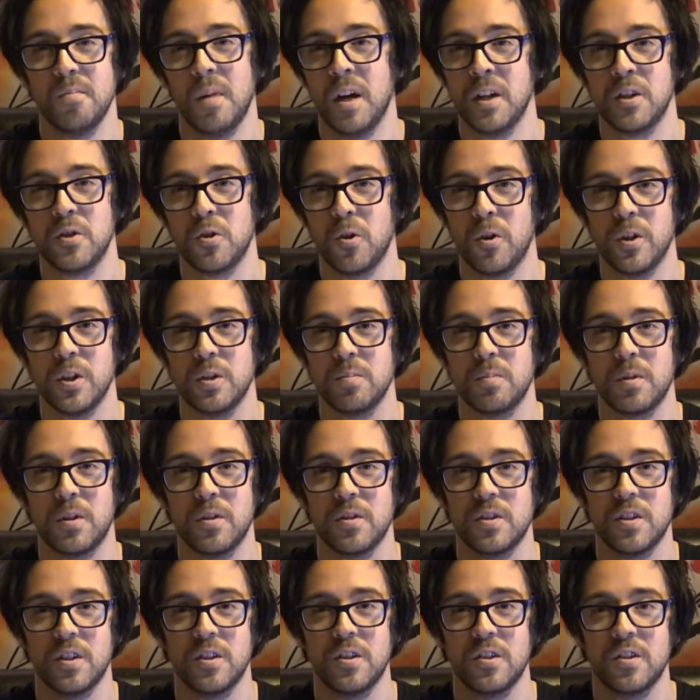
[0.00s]
my choice
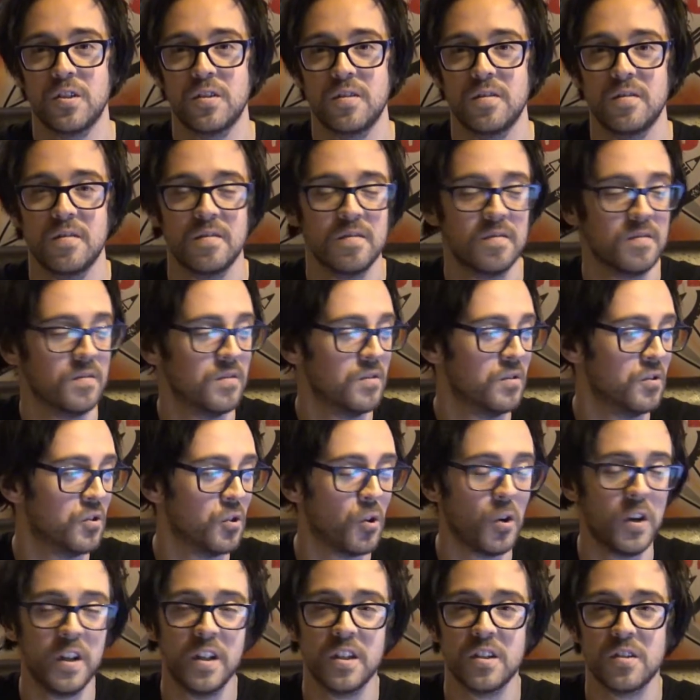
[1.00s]
because I just
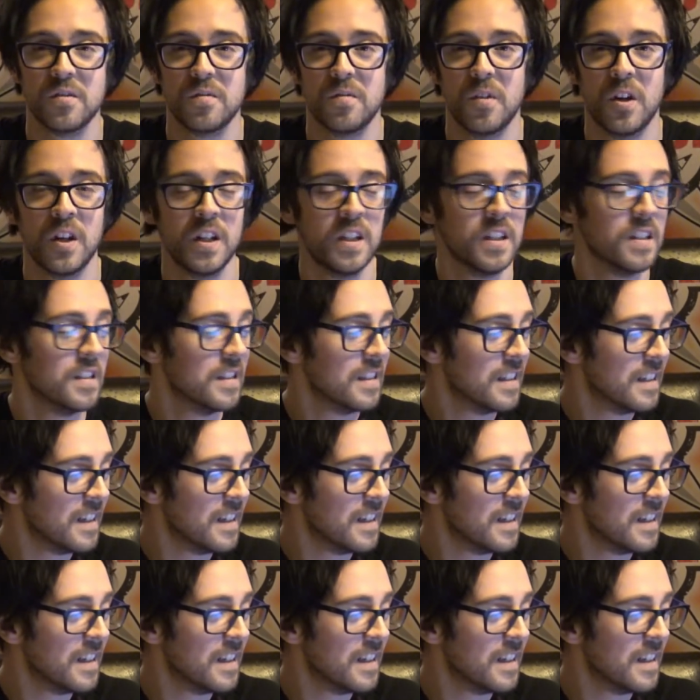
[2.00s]
enjoy it. It's funny.